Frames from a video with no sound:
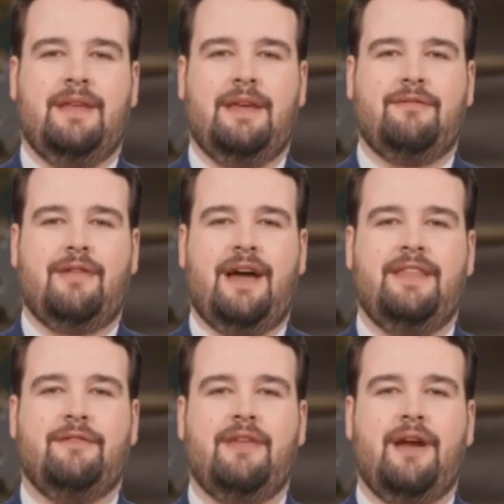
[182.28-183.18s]

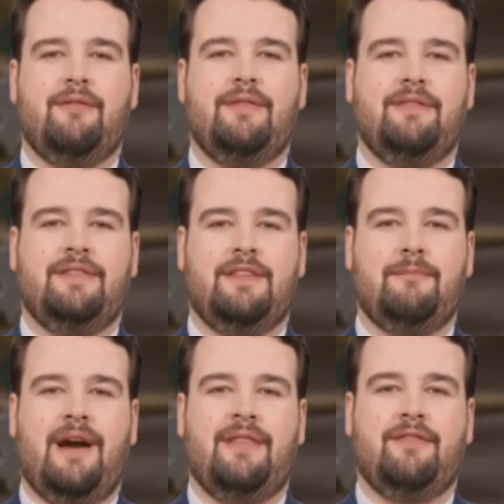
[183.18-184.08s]
Effective governance
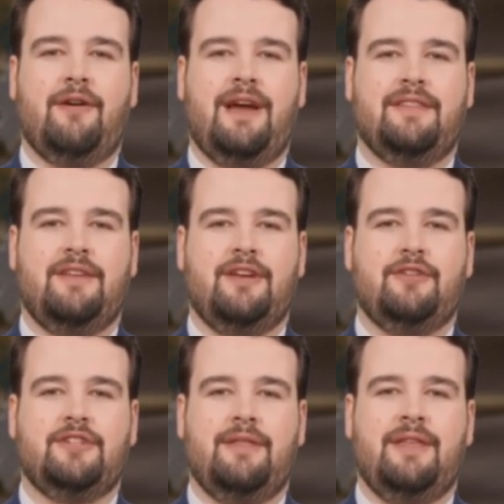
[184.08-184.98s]
depends on
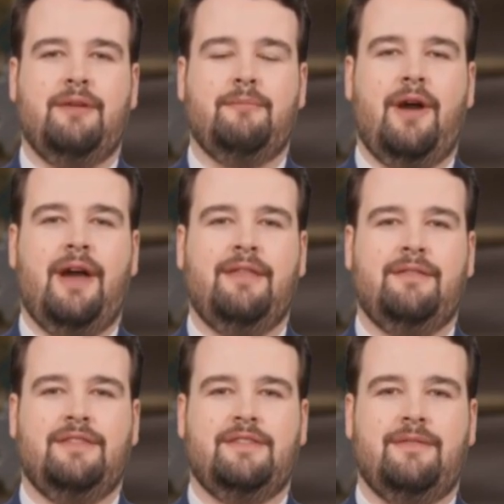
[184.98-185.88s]
execution and
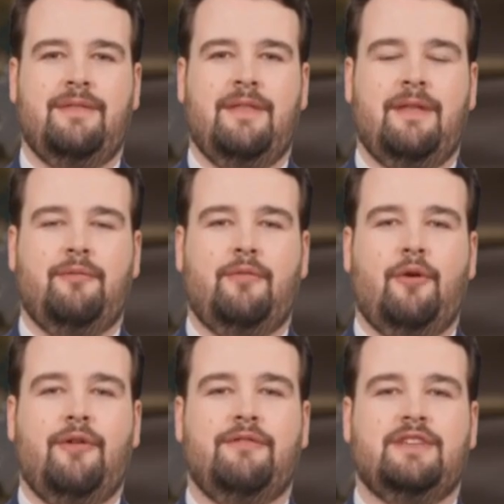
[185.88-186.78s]
compliance.
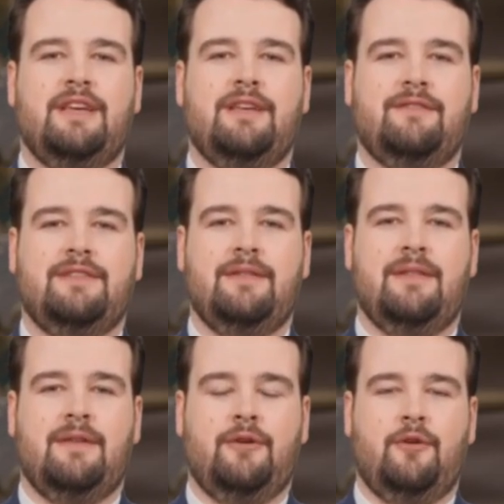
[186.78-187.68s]
Role of chiefs:
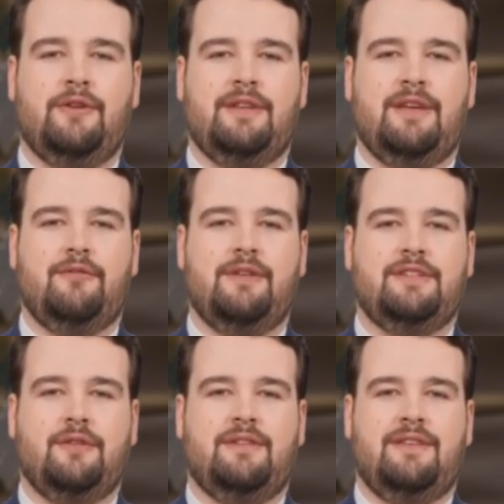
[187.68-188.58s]
coordinate
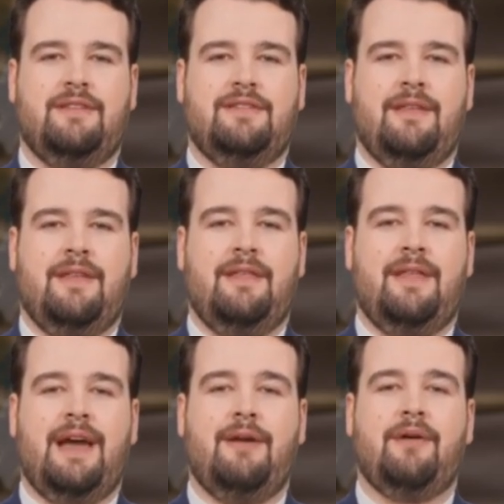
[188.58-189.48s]
resources,
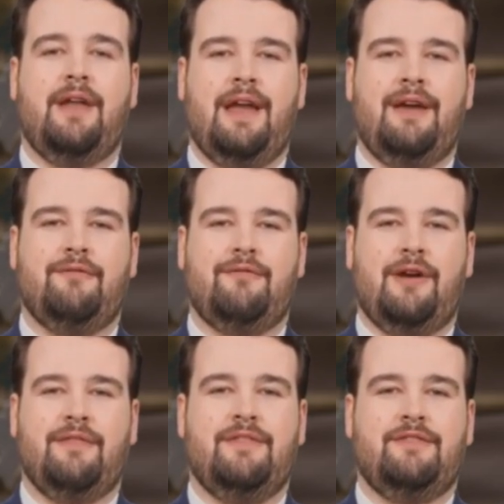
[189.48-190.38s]
labor, and
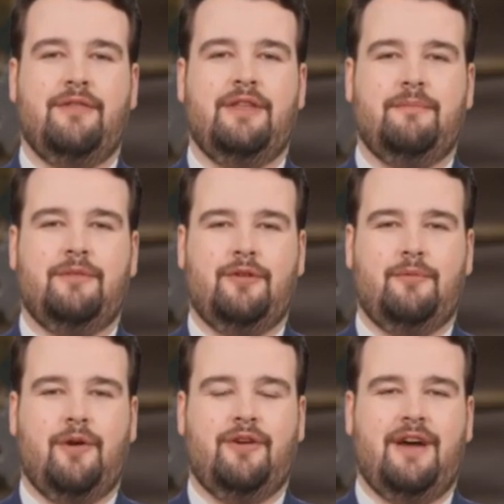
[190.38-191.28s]
funds for communal
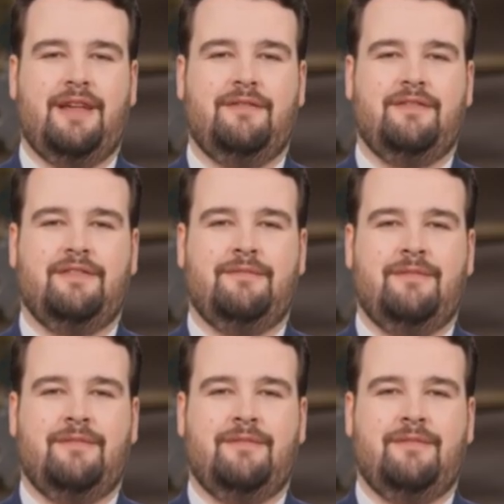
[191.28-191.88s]
projects.